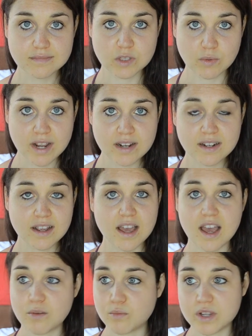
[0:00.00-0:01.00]
Right?
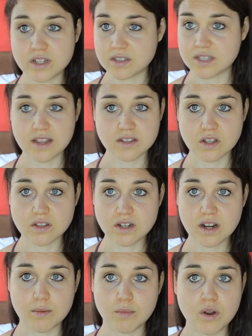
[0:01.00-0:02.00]
And we say this all the
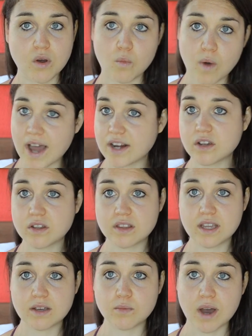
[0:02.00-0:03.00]
time. Why do good
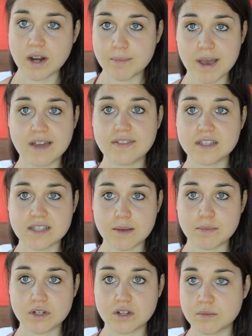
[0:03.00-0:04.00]
thing why do bad things
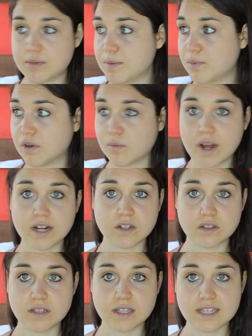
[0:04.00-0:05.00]
happen to good people and why do
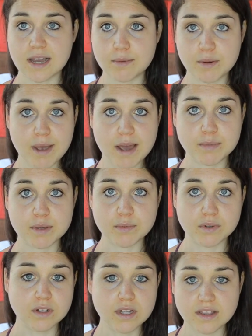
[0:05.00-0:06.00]
good things happen to bad
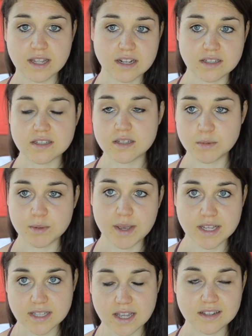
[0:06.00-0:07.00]
people? That doesn't seem to
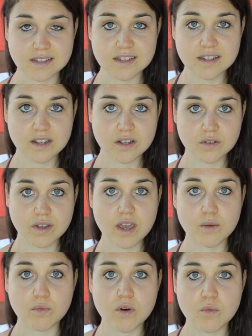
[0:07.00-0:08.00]
make sense.
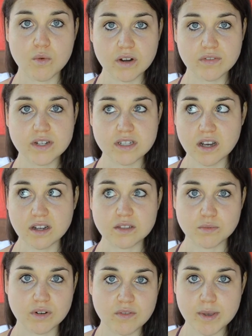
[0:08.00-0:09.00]
Okay, well what if it
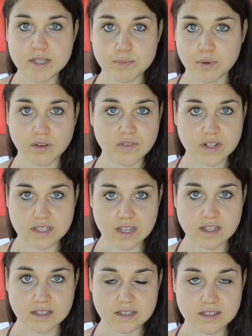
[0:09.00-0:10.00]
does? What if it makes perfect
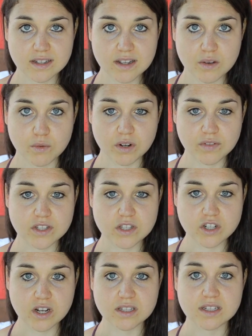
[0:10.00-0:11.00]
sense? What if it's
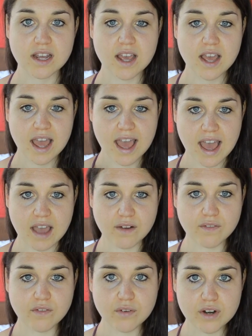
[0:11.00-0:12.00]
just
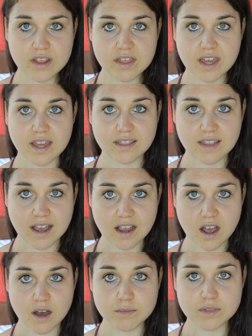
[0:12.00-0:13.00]
everything that
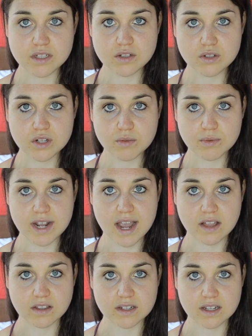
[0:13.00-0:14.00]
comes into your
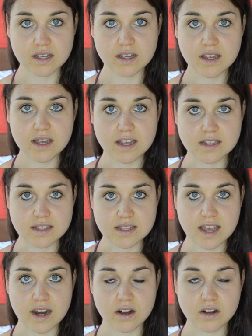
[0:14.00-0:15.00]
reality is
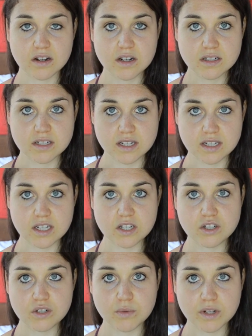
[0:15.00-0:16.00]
there to
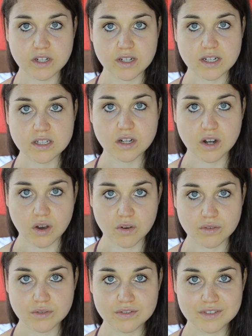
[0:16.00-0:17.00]
teach you what you need to know?
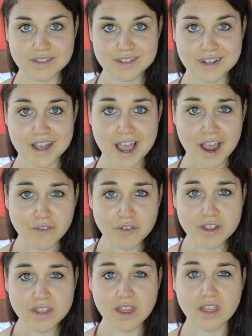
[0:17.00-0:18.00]

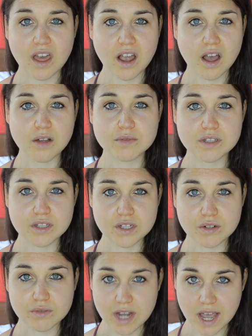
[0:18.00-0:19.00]
Everything that comes into
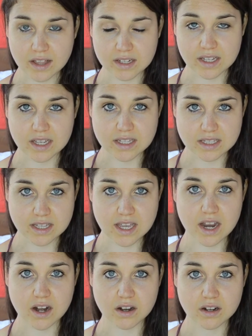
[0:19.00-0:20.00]
your reality is
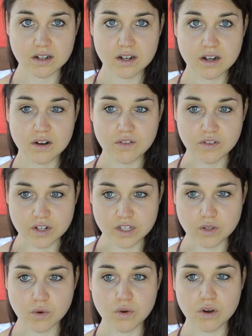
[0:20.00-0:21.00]
there for
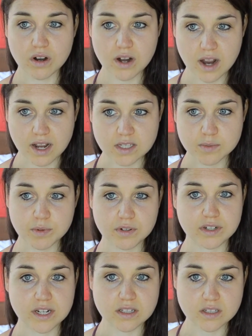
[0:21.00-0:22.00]
your
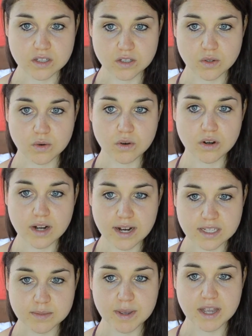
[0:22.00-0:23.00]
experience, your
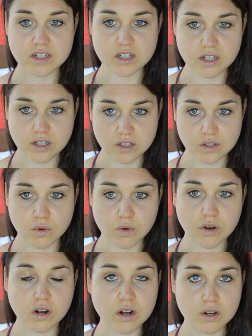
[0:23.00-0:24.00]
expansion,
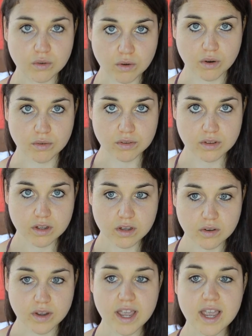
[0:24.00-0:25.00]
your growth.
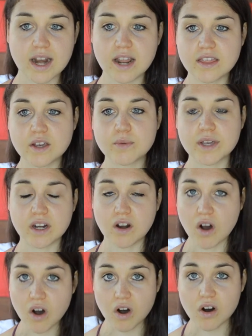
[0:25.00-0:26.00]
Okay, and I think we can
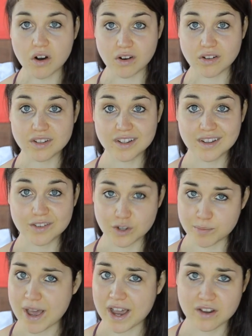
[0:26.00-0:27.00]
all
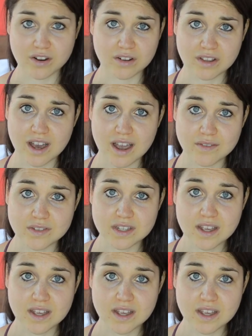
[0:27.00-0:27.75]
look back on our lives